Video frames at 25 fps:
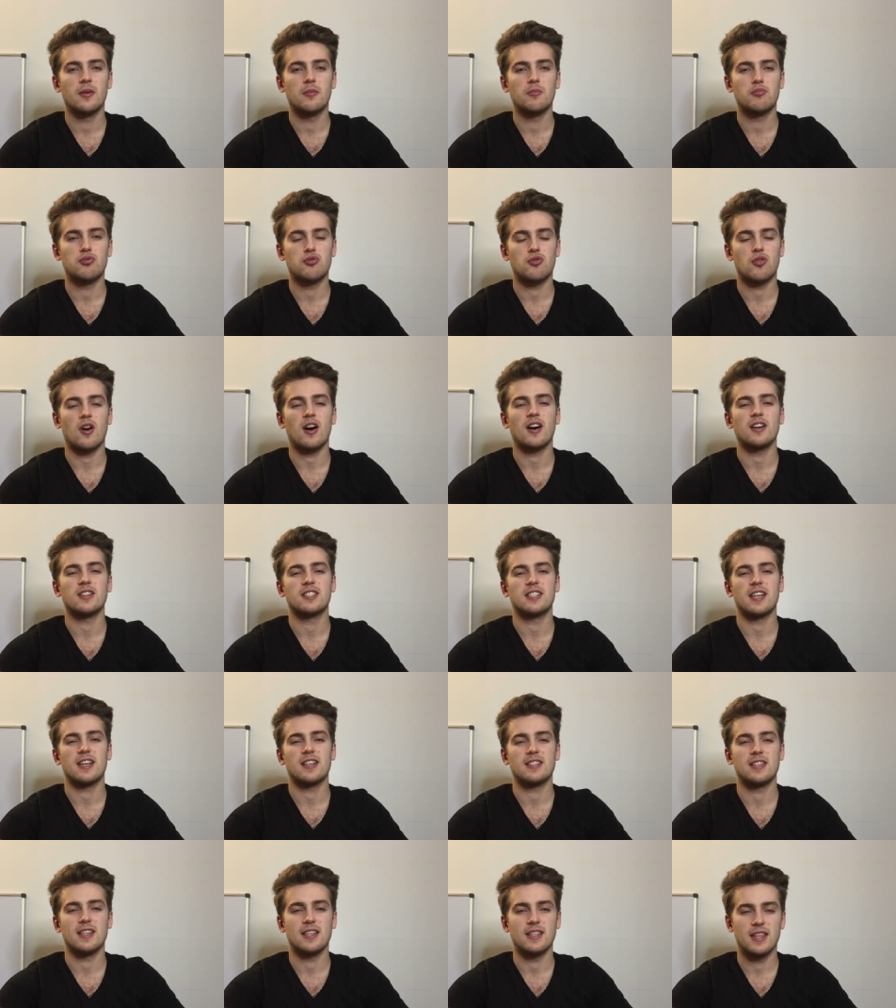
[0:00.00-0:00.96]

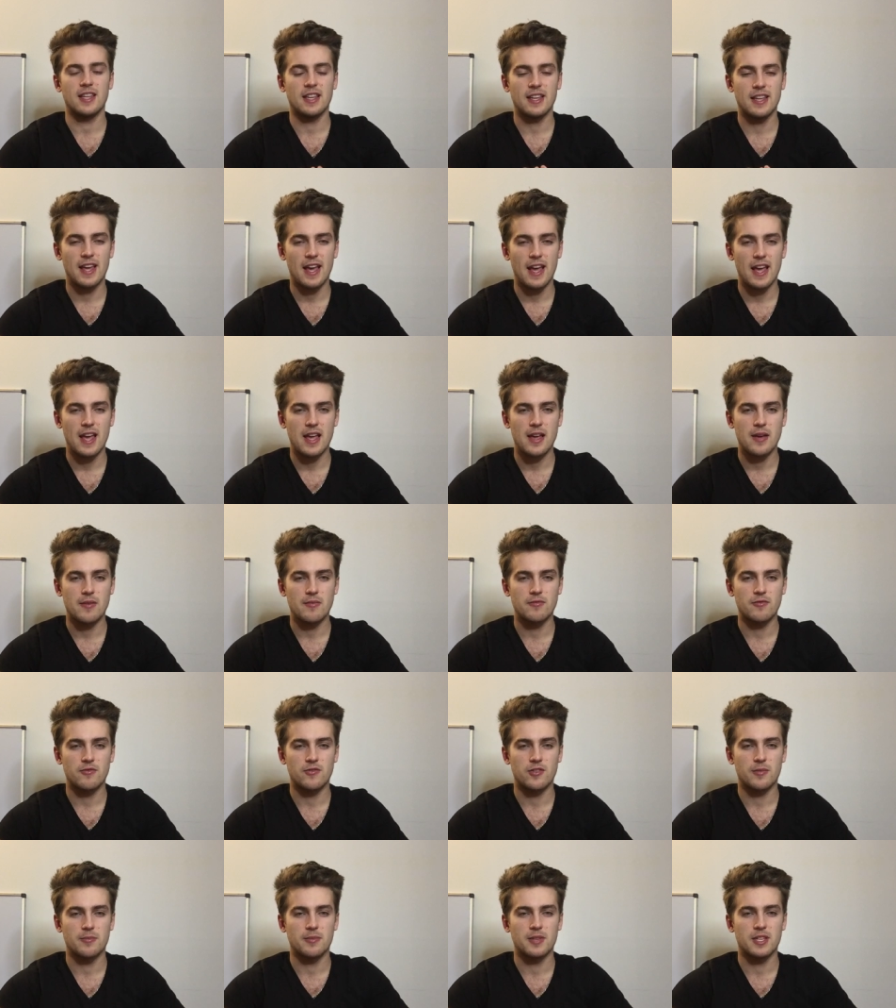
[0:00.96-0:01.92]
processing the game
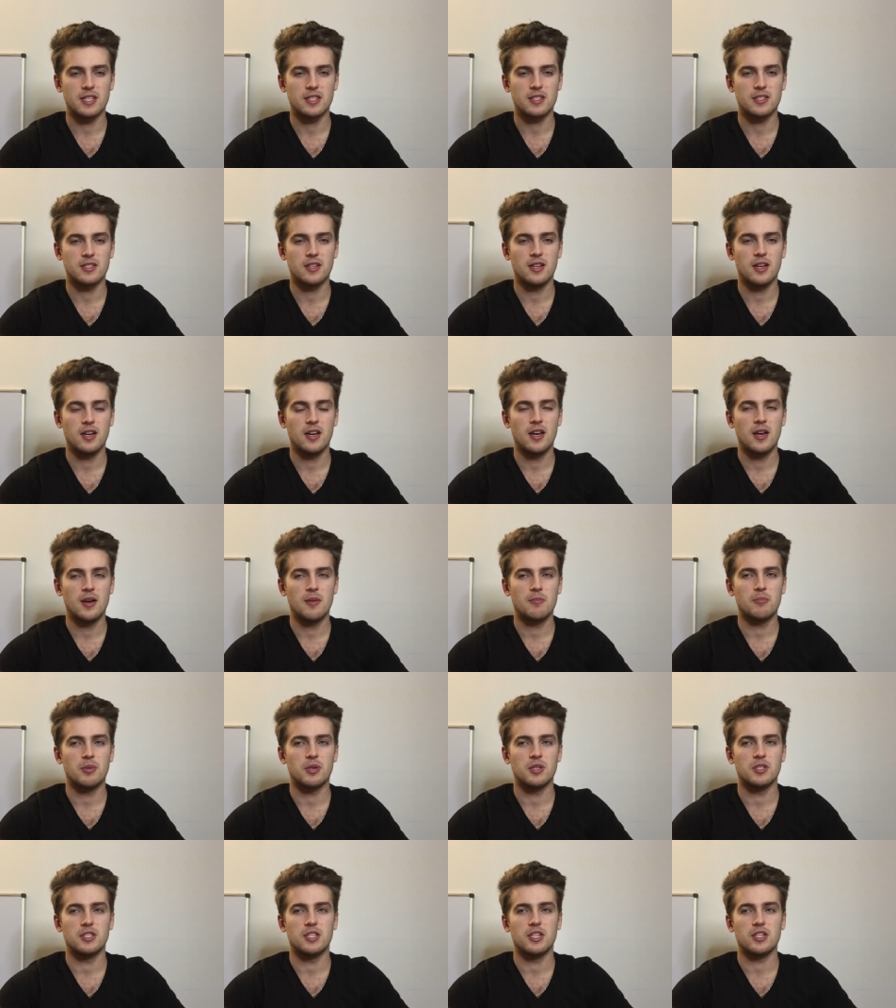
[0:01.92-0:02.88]
from this
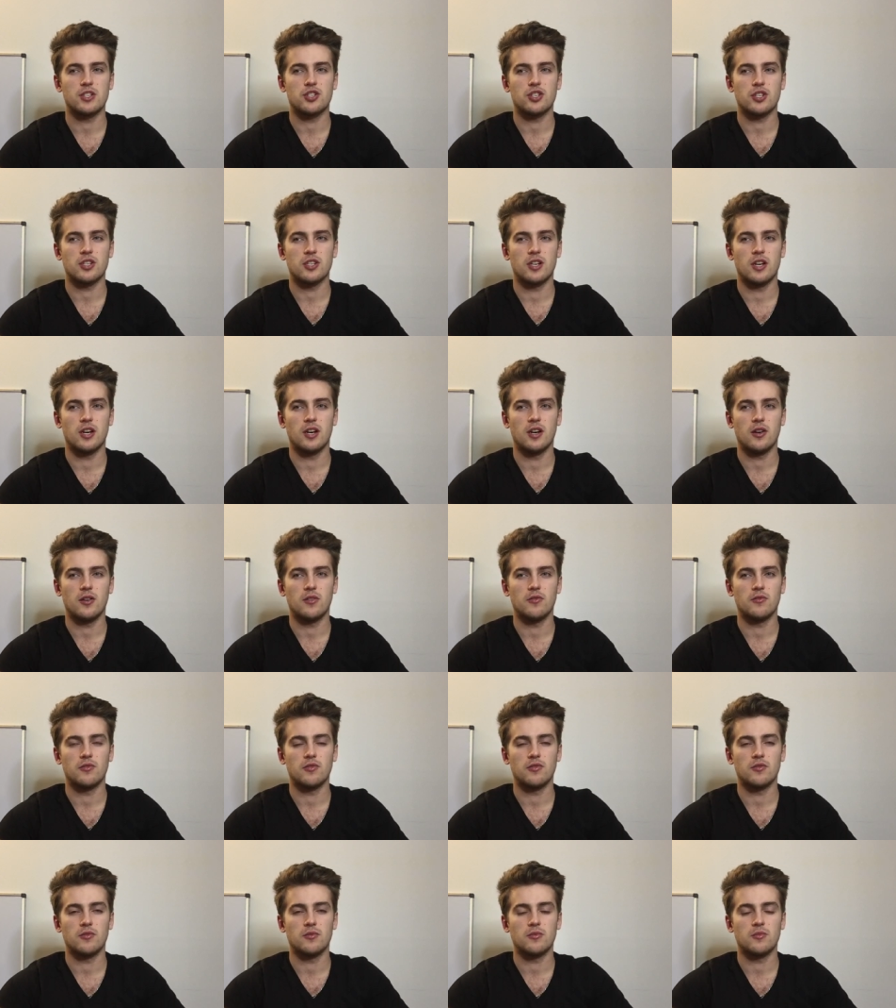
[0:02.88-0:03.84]
position
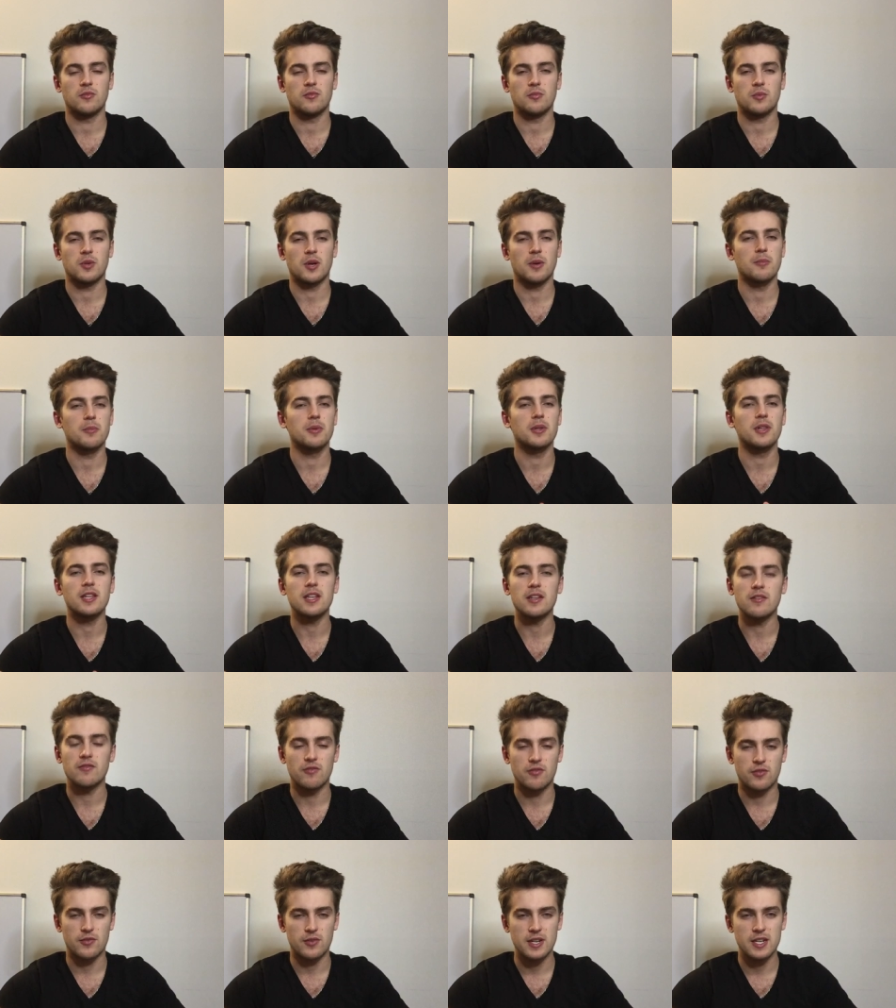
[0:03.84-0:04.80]
of complete
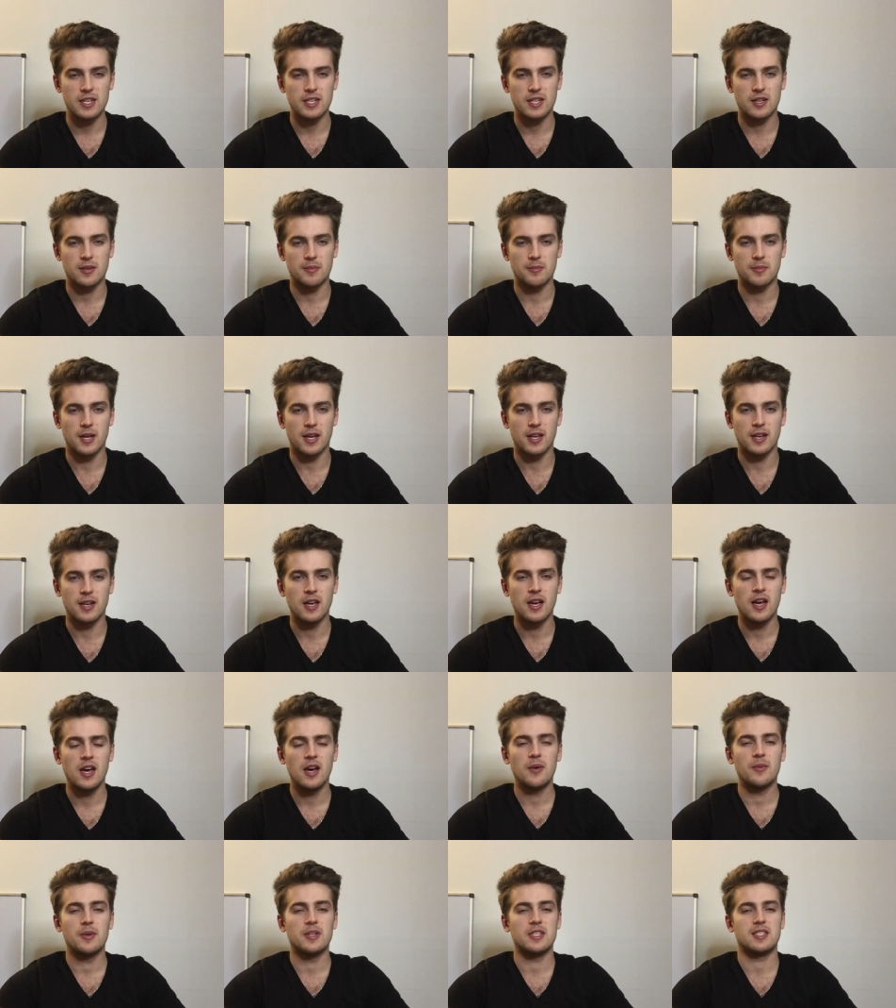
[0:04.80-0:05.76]
freedom and
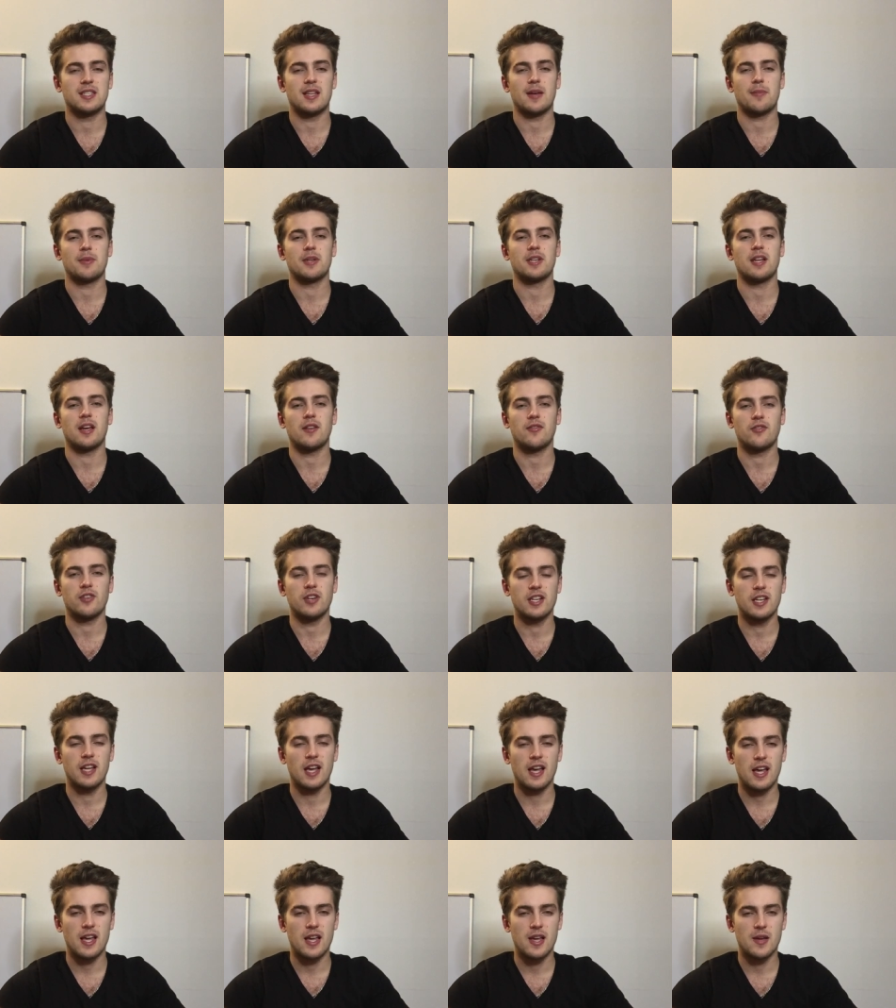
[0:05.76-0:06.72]
we step into every
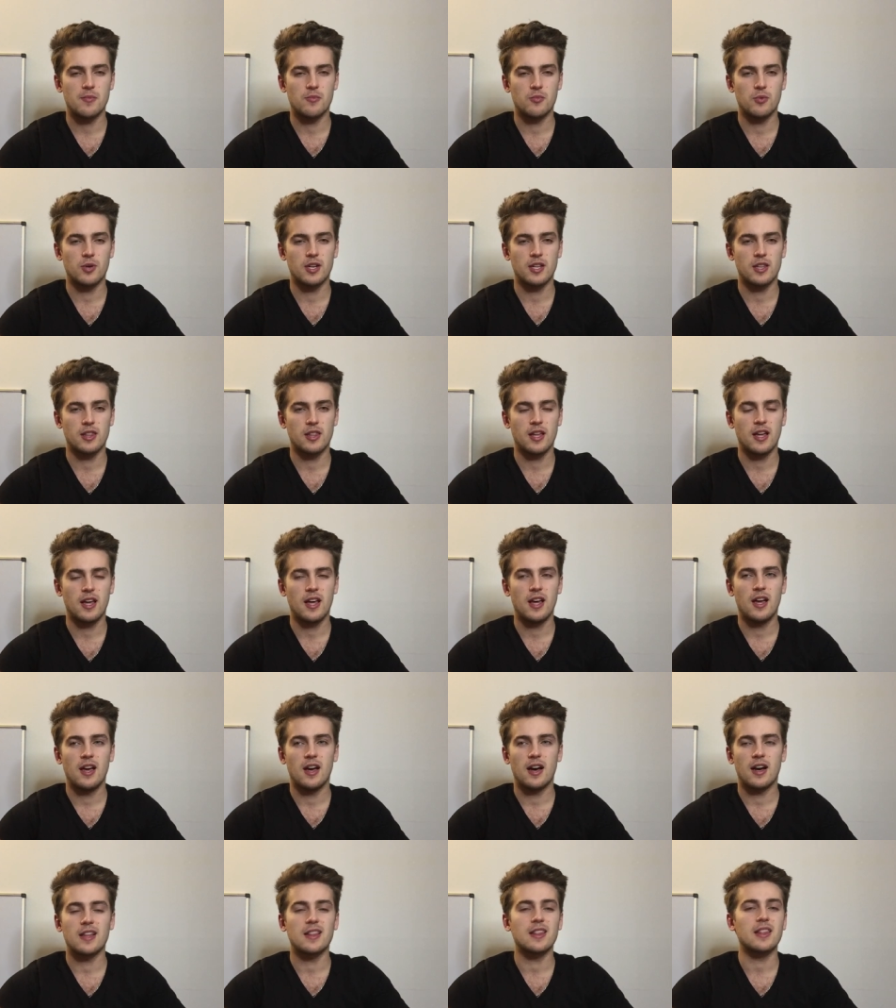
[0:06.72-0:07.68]
game with
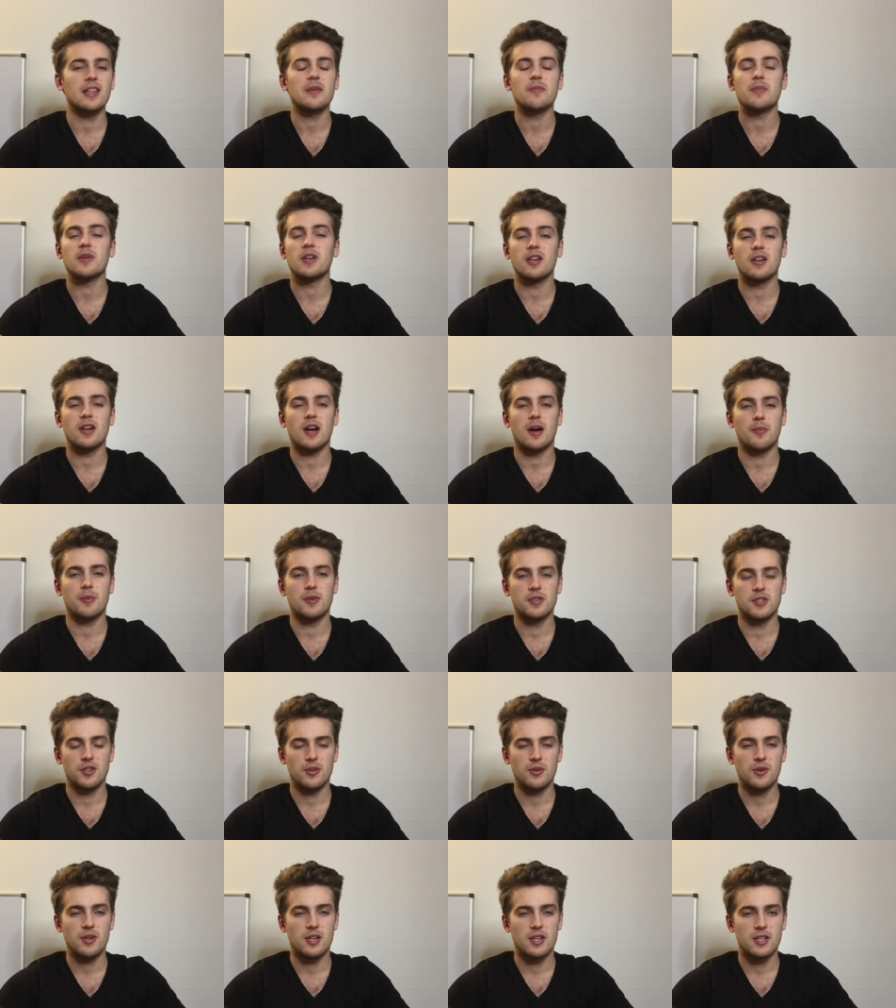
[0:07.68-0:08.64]
unlimited
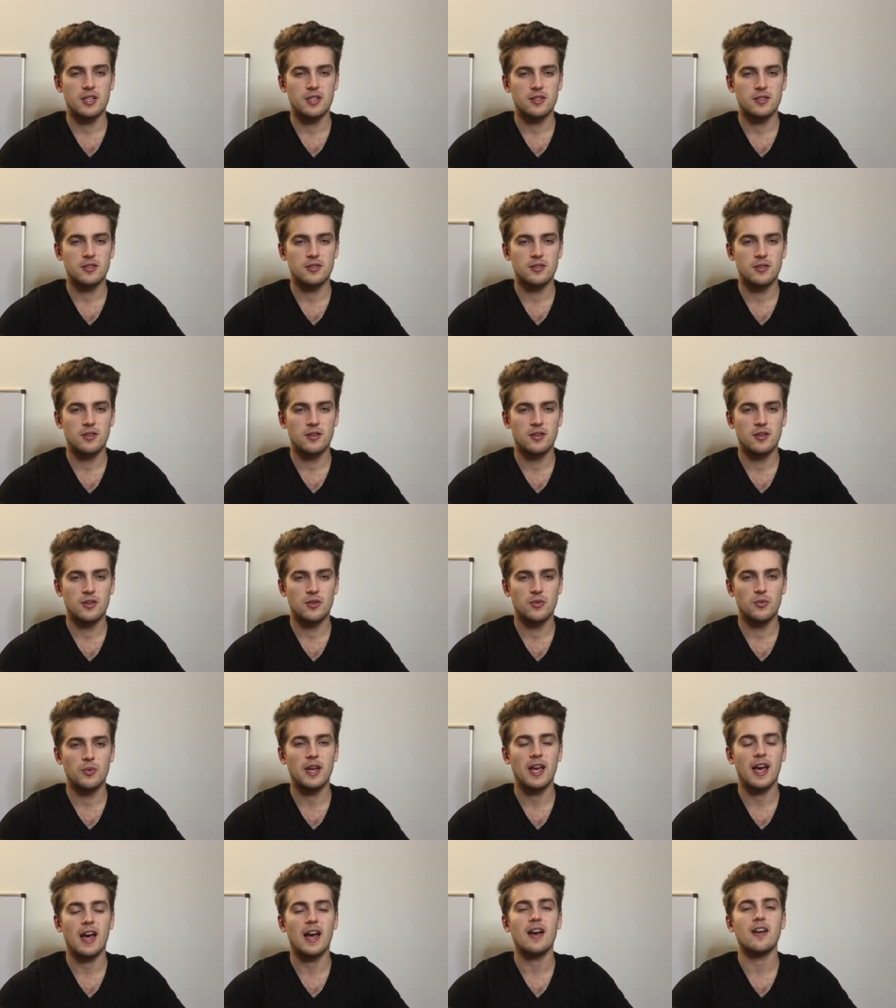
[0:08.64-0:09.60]
opportunities.
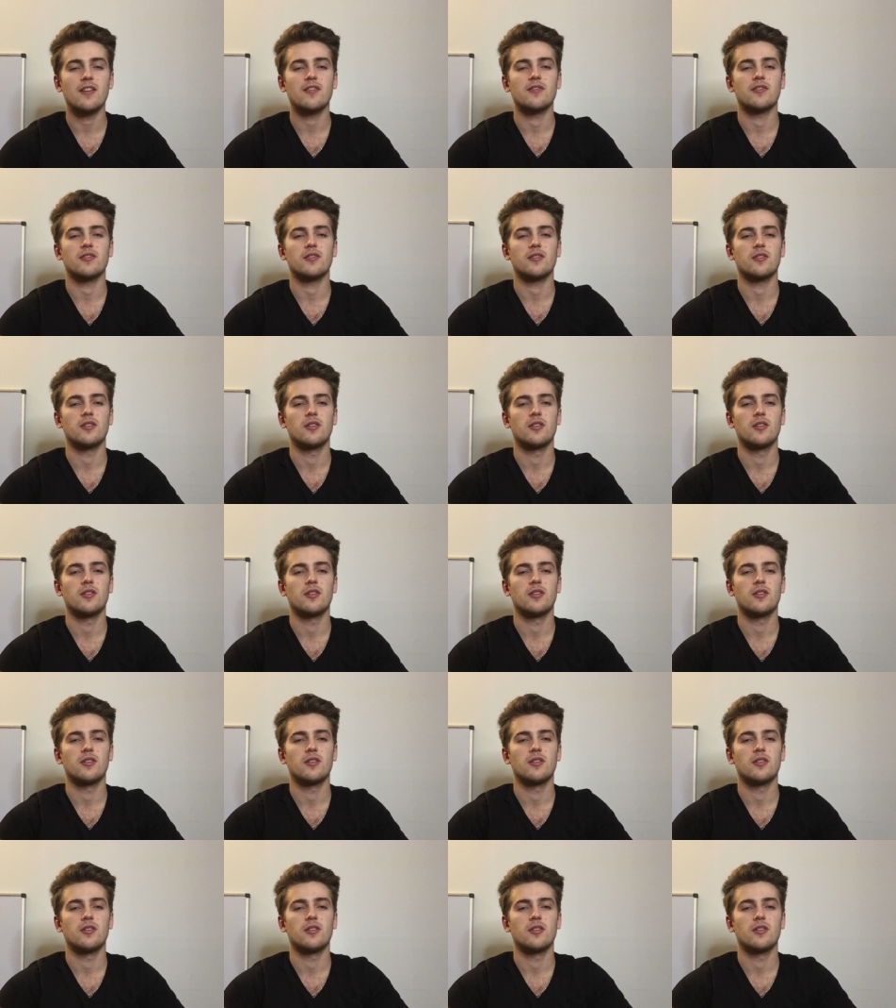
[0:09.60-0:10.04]
We have